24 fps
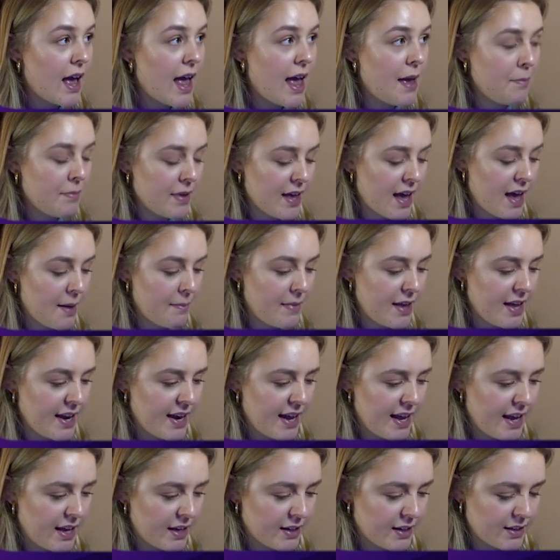npm
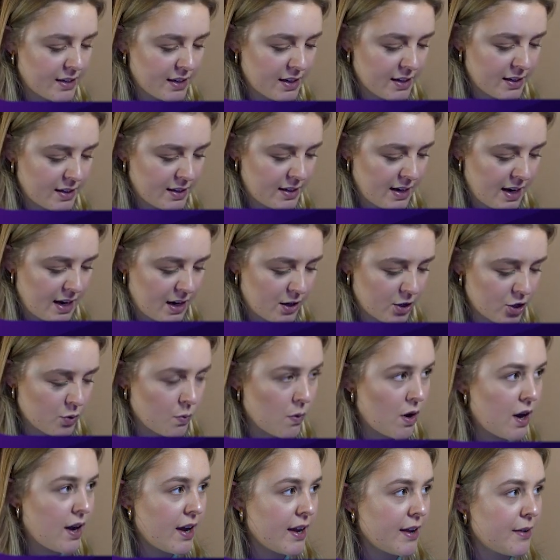init dash
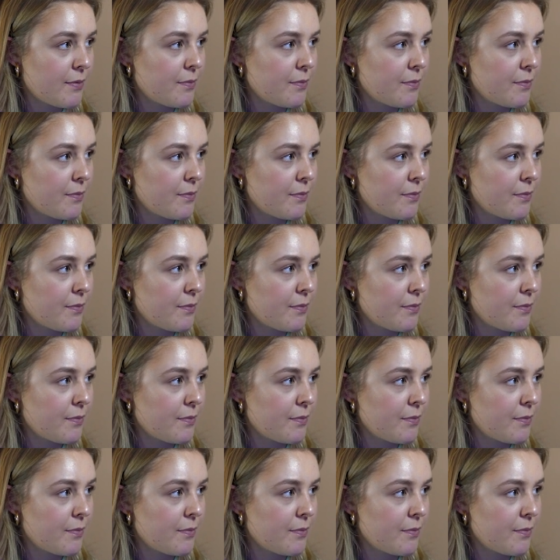y.